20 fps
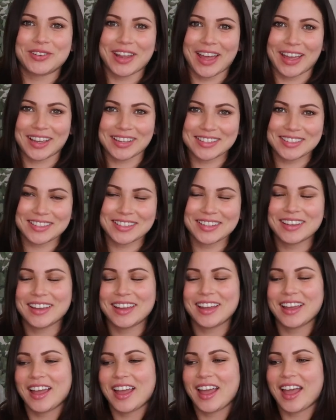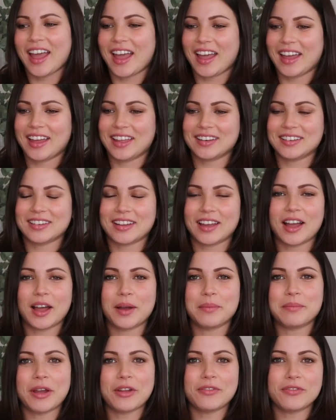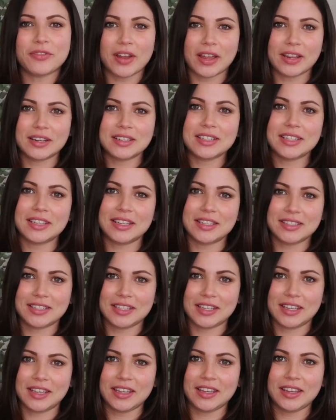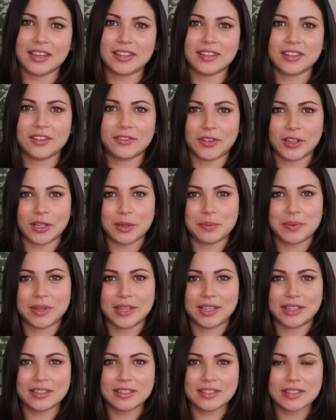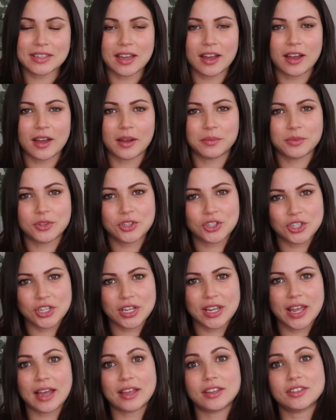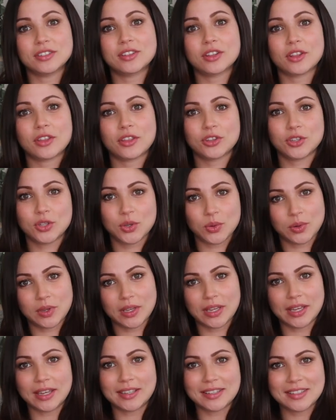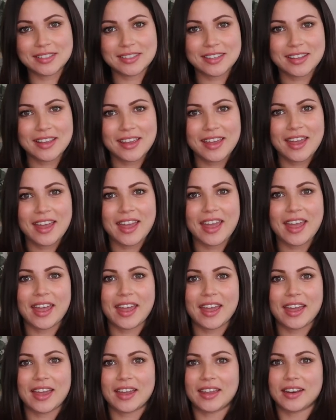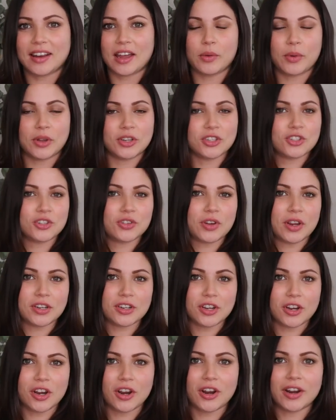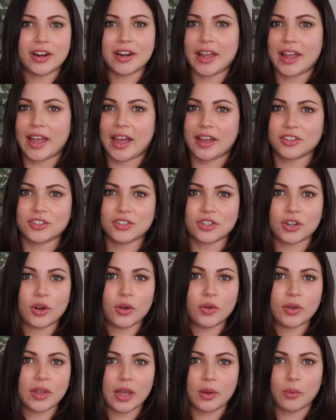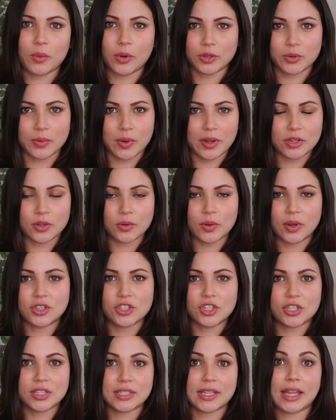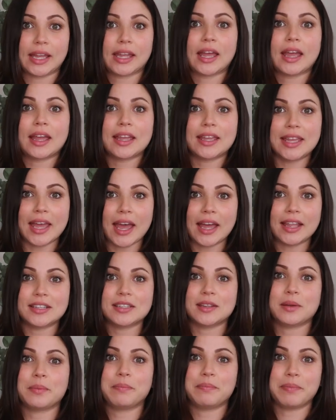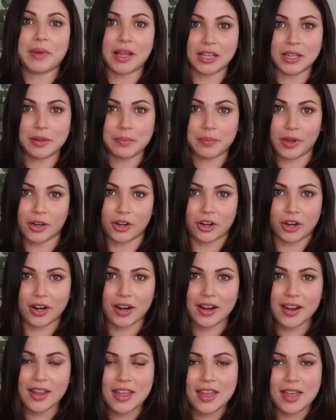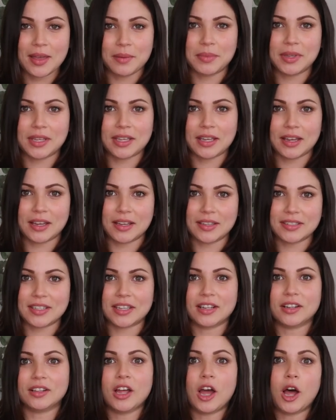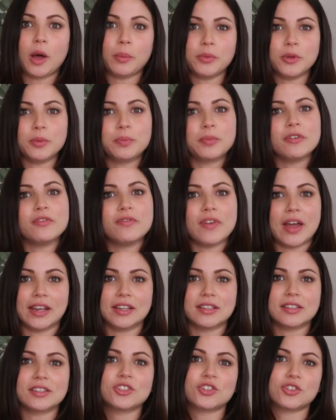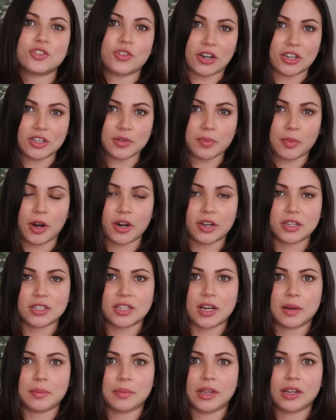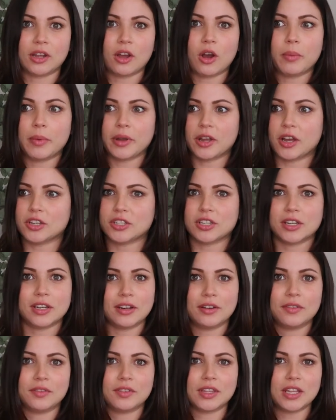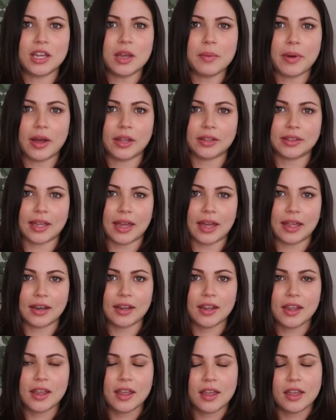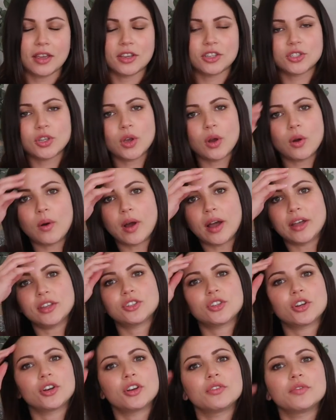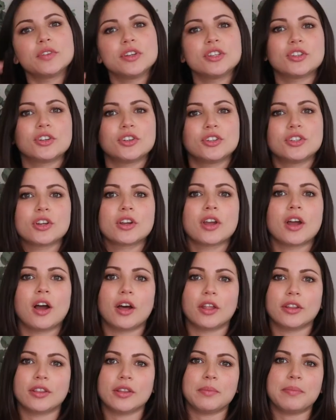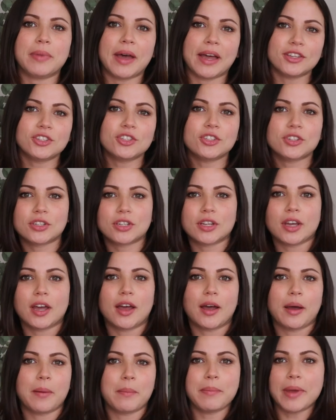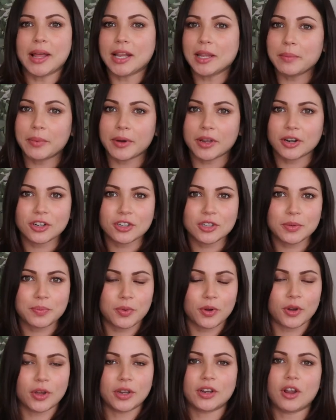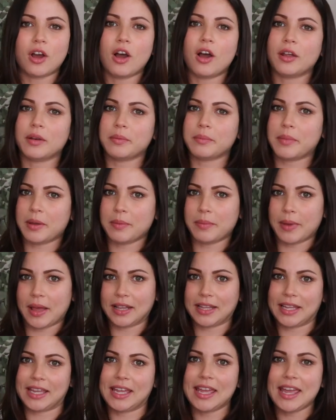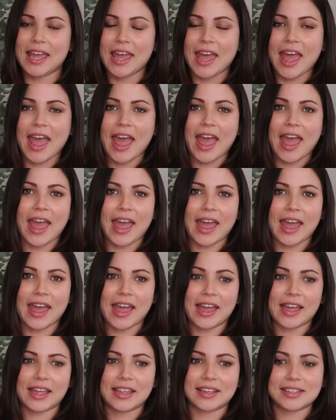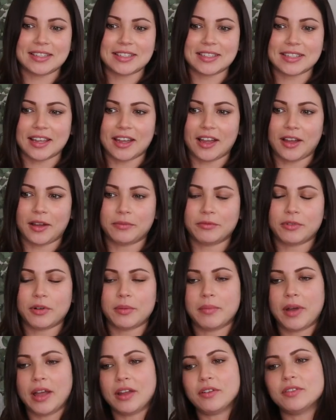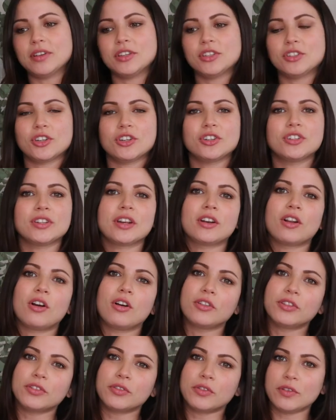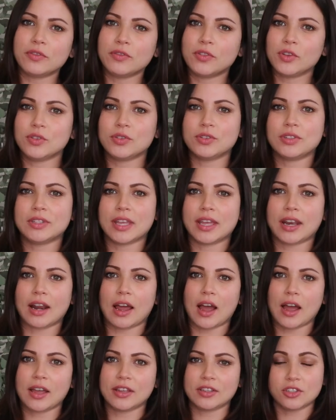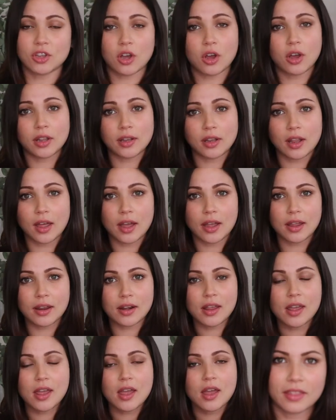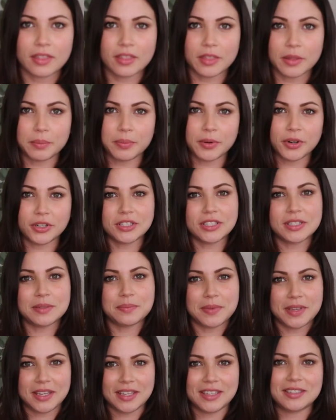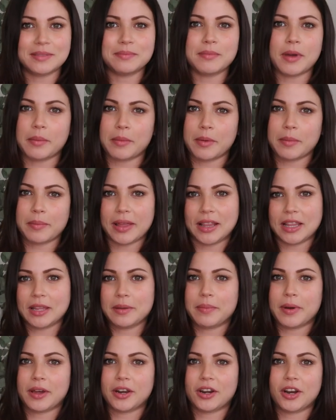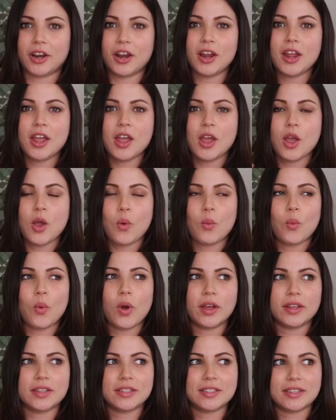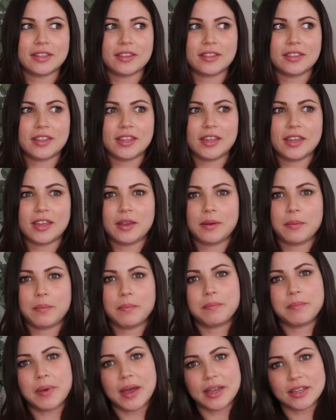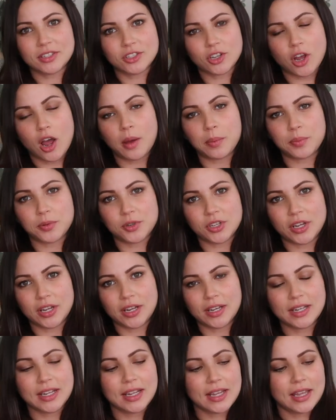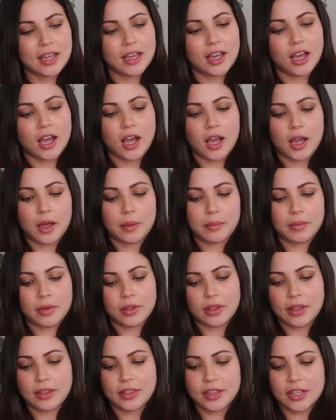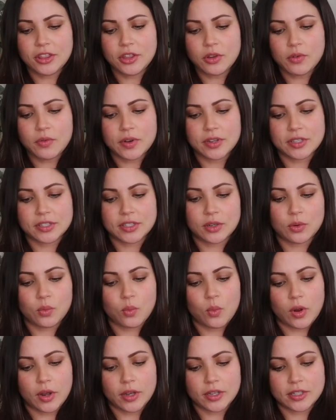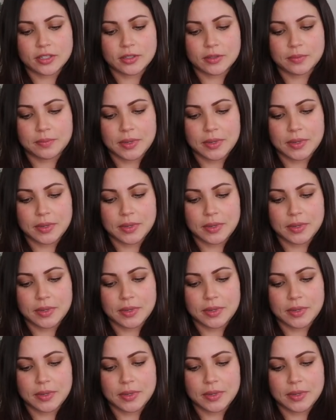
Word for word: next? And um, my friend Izzy in the Philippines, um, she has two kids and I went straight to her and I asked her, okay, what do I do? And she's like, get belly butter because it'll help you prevent stretch marks. And I'm like, oh my gosh, I didn't even think about that. So I started researching on the best um, belly butter to put on my belly. And um, from my research and all the reviews that I saw online, the Burt's Bees Mama Belly Butter was the best option. Um, I think the reason was